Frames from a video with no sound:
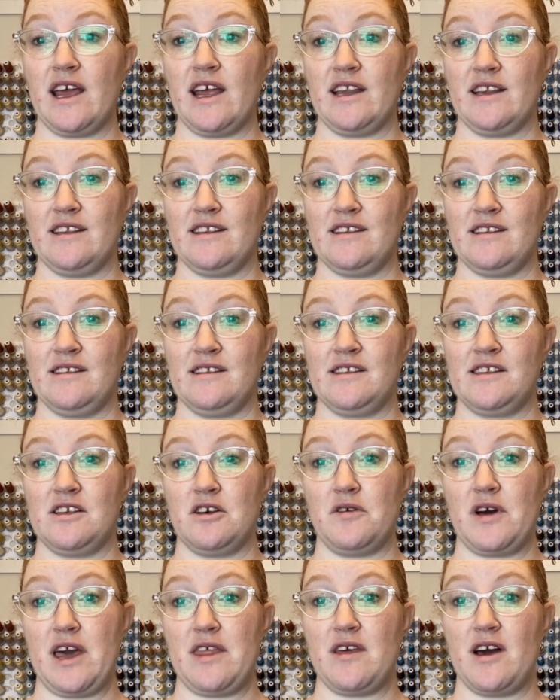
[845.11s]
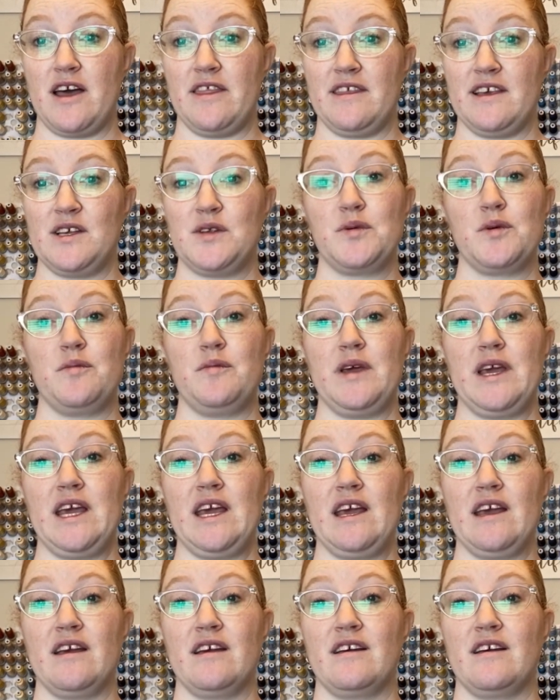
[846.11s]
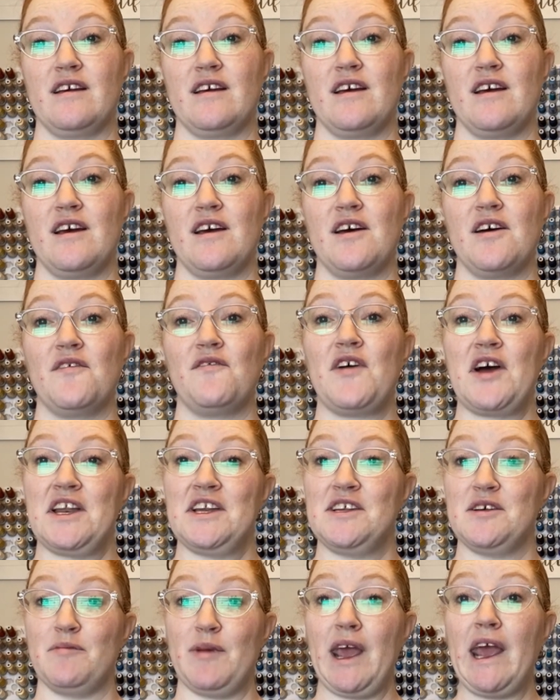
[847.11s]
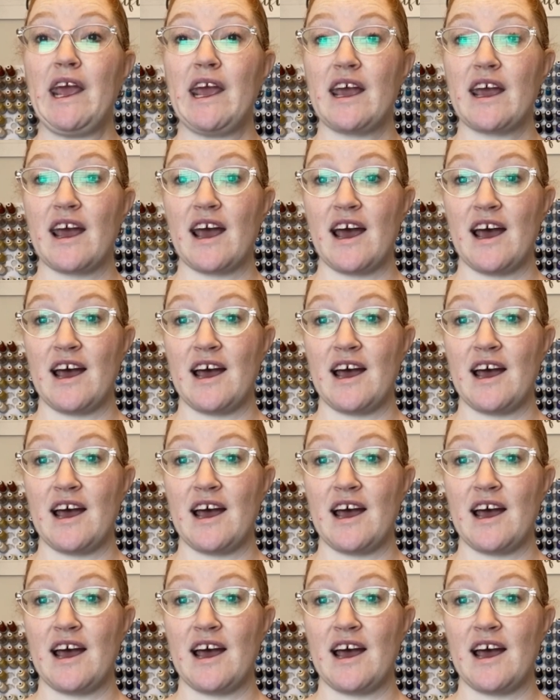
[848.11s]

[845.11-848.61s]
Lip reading: and so I thought this would be fun to make.